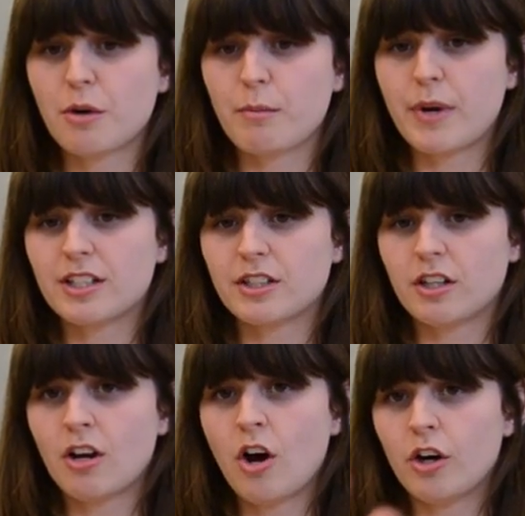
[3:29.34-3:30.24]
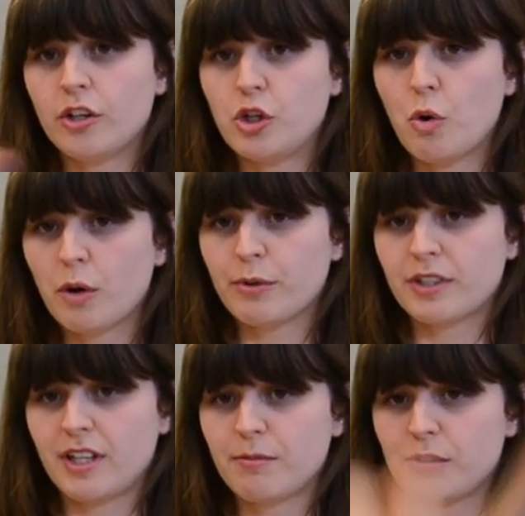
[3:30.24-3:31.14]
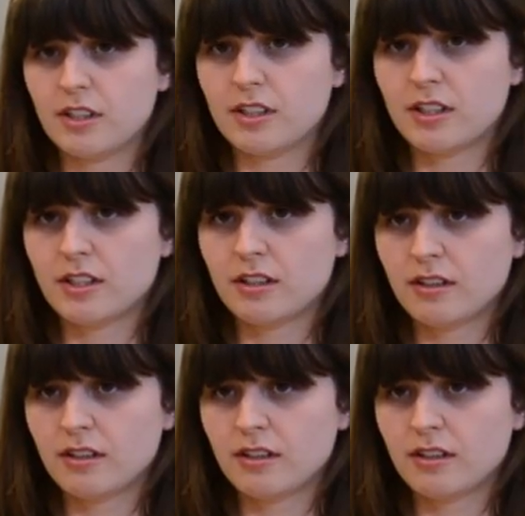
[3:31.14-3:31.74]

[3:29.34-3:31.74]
are based on your perceptions.